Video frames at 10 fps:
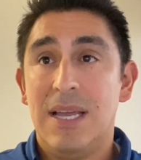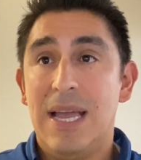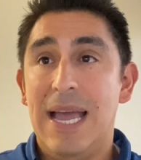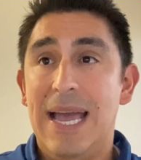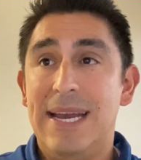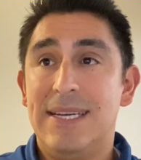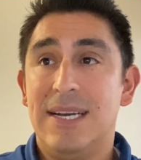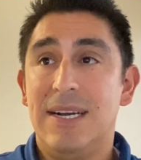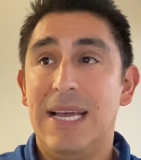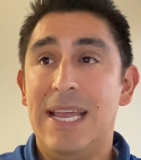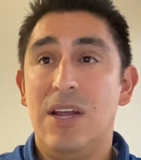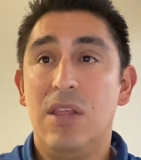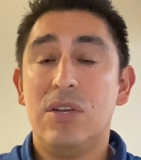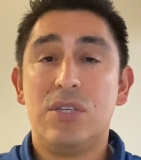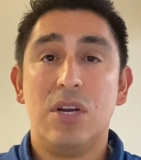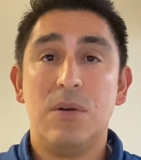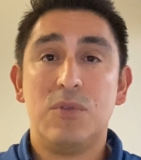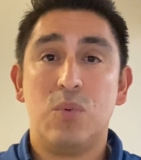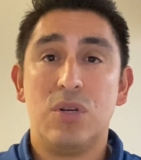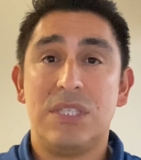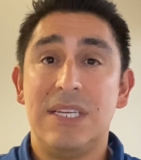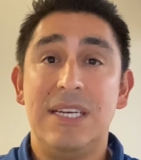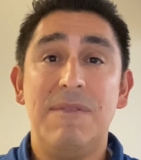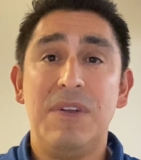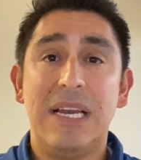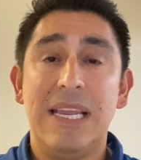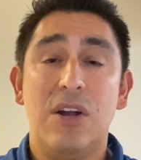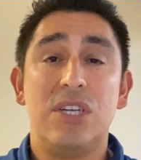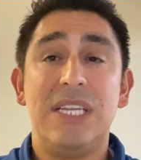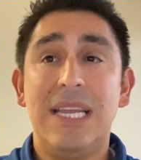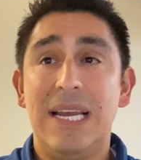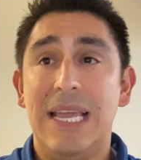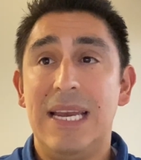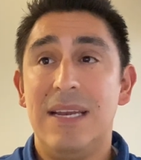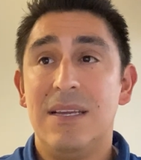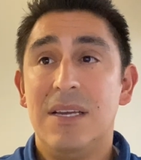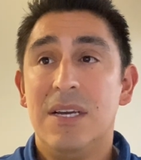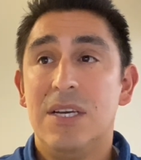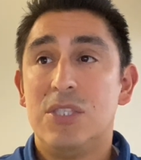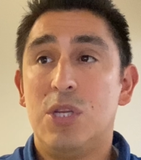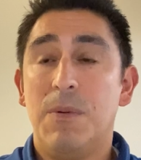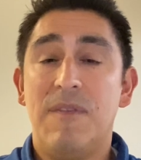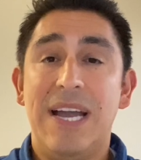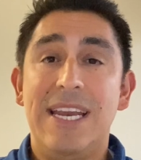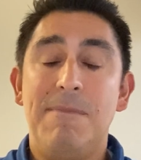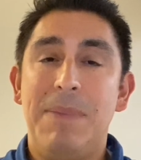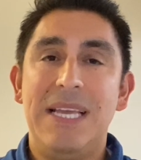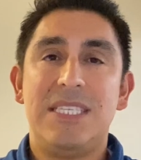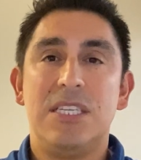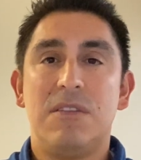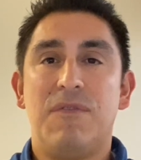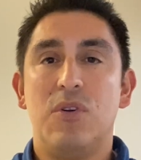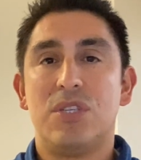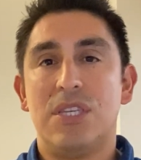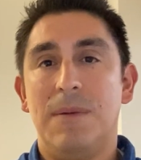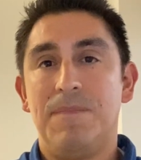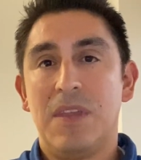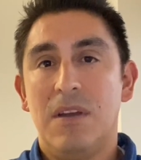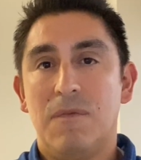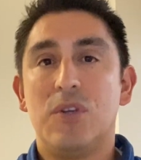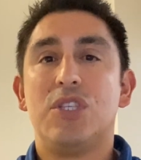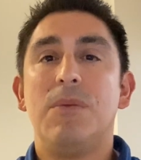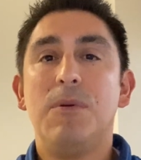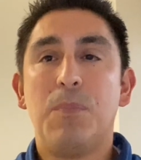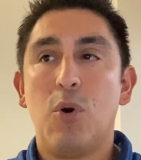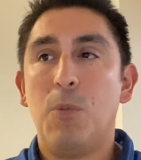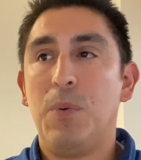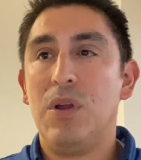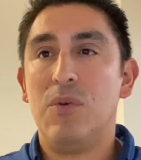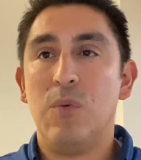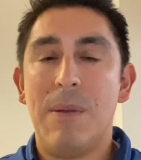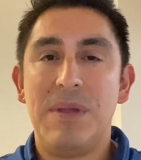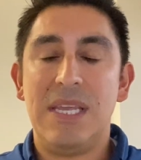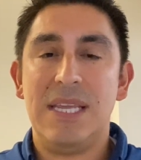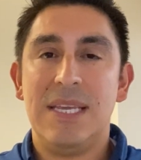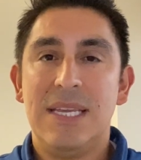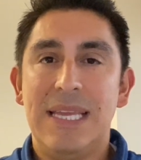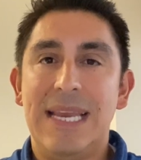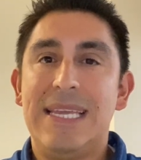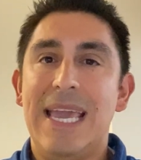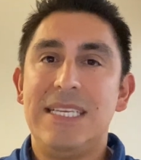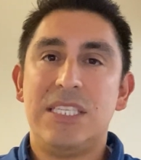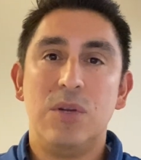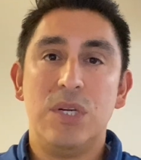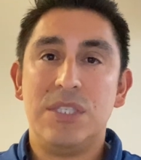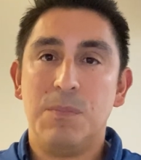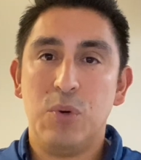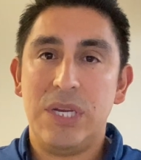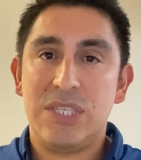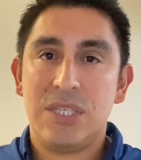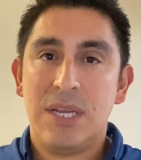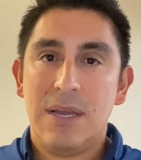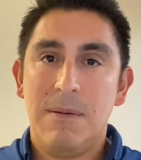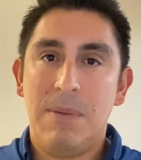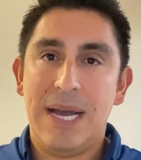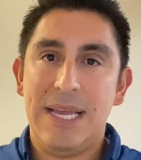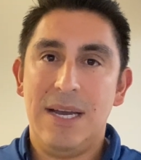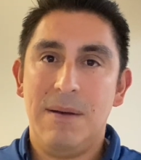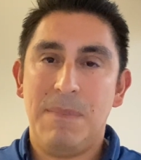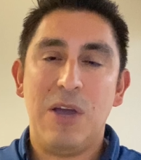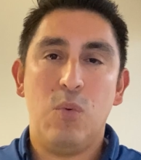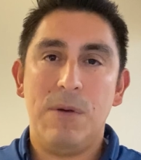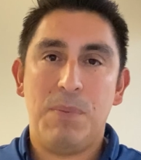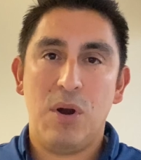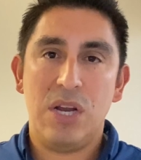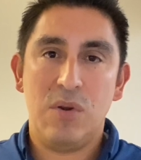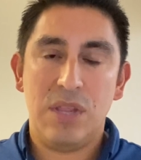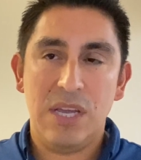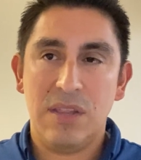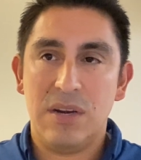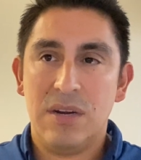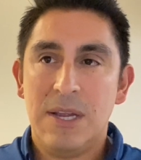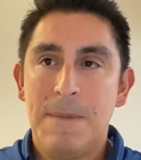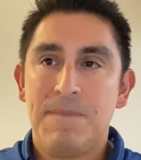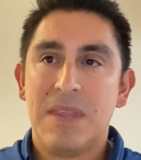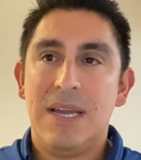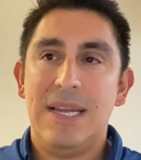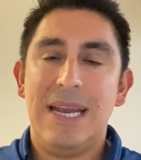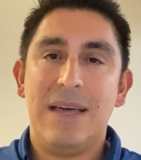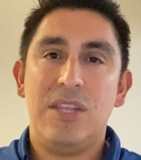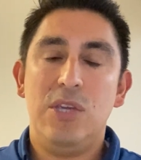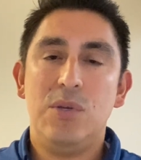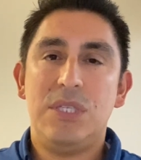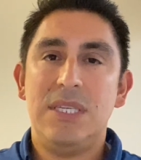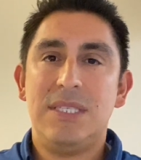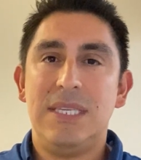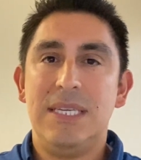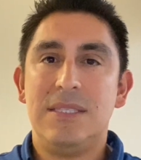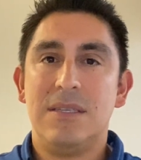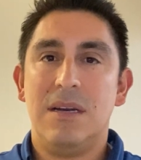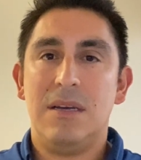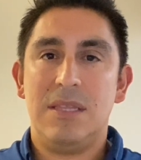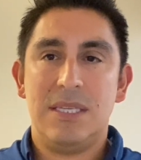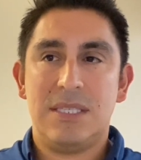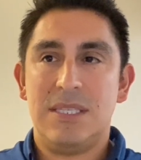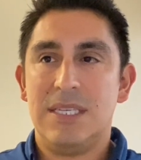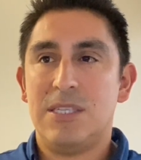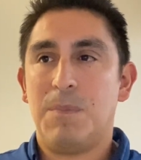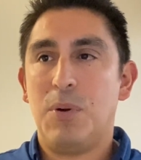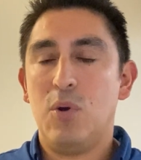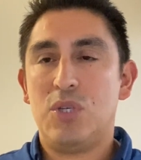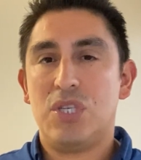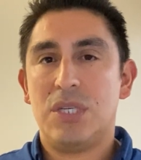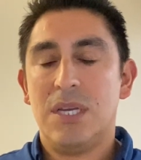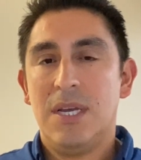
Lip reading: and other terms were significantly articulated to provide a basis for some appropriate remedy in case there is a breach by one party or the other. And now the UCC's this approach